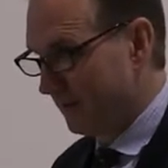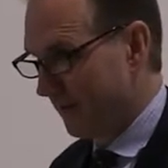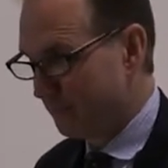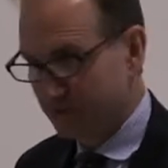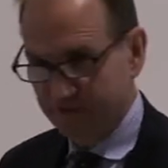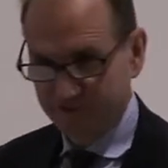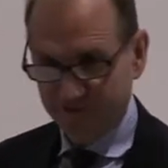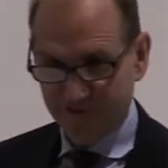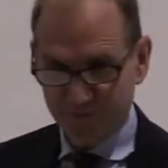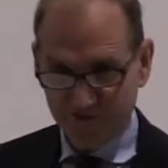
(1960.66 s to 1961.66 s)
a priest
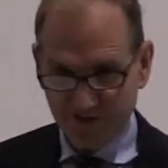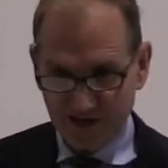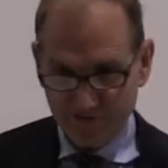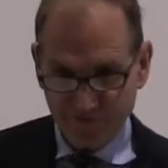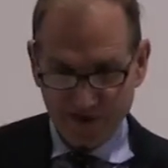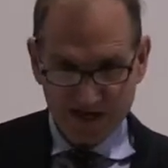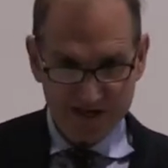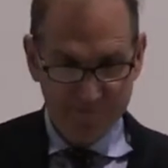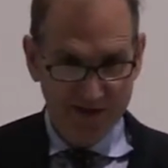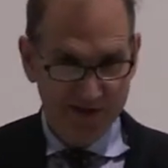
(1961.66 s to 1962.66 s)
is to be
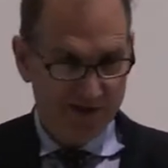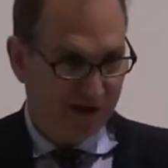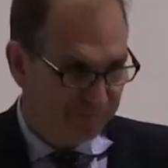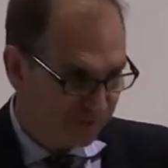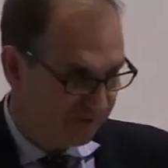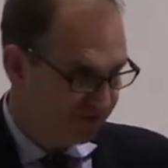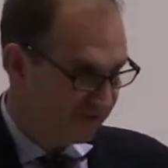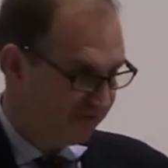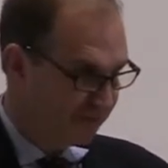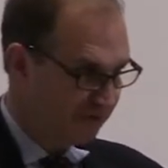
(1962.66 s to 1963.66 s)
sanctified, a priest
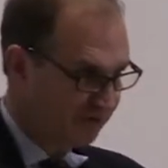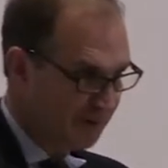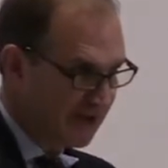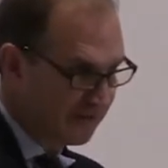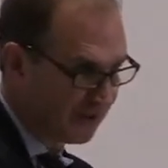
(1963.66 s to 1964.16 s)
is to expound the